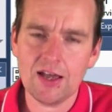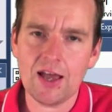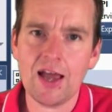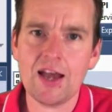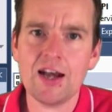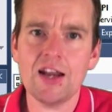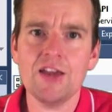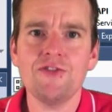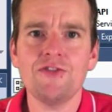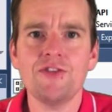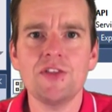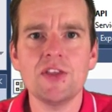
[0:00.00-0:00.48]

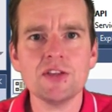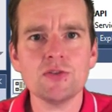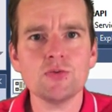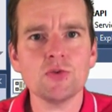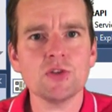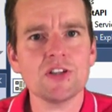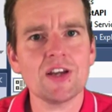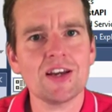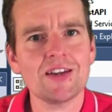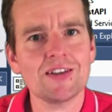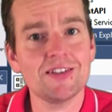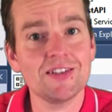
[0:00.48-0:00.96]
And if this
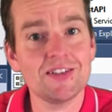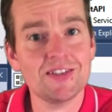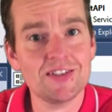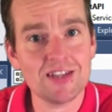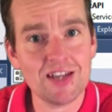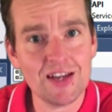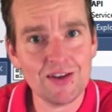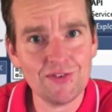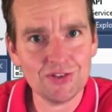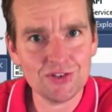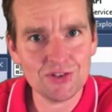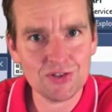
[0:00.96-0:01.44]
was actually
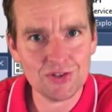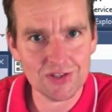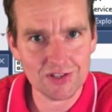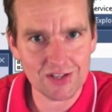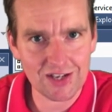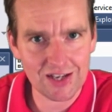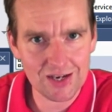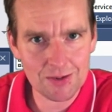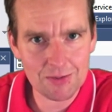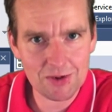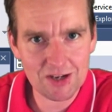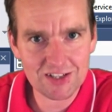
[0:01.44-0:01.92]
saving to the
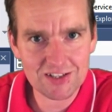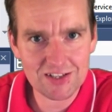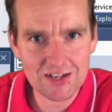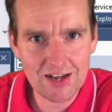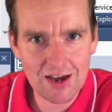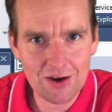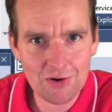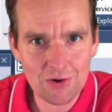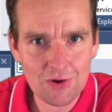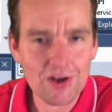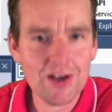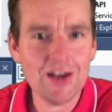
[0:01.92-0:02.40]
database
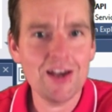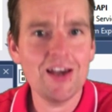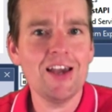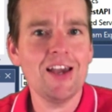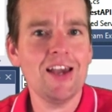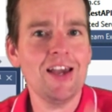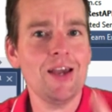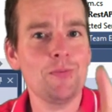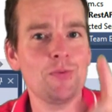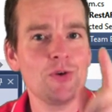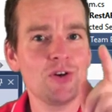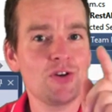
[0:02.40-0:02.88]
now,
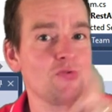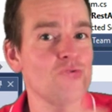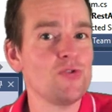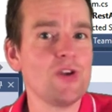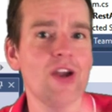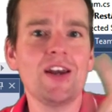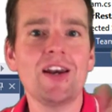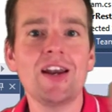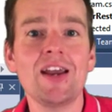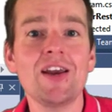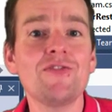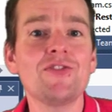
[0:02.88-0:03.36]
it would
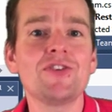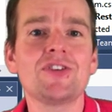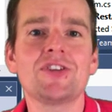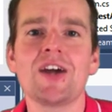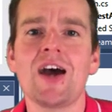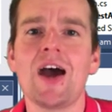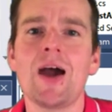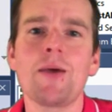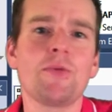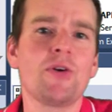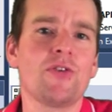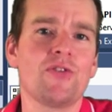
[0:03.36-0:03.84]
create every
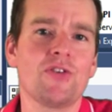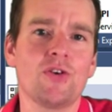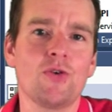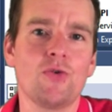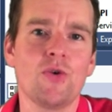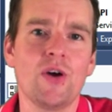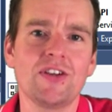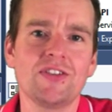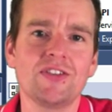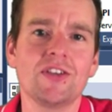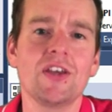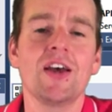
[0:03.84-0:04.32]
time a
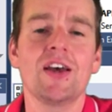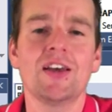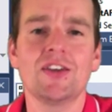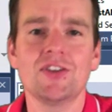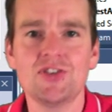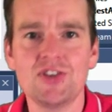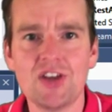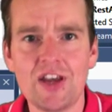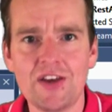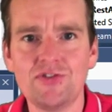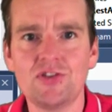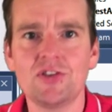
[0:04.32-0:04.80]
request
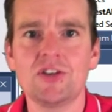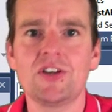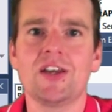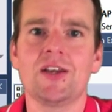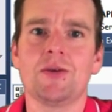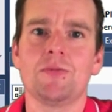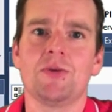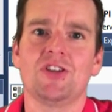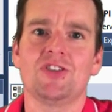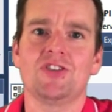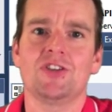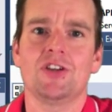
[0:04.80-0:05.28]
save to the
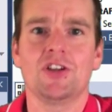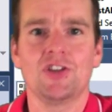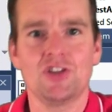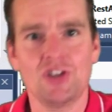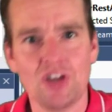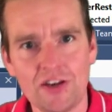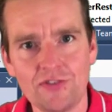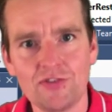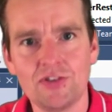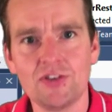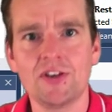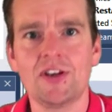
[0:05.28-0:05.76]
database,
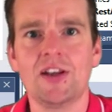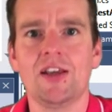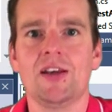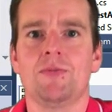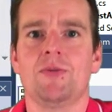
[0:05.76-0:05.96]
save to the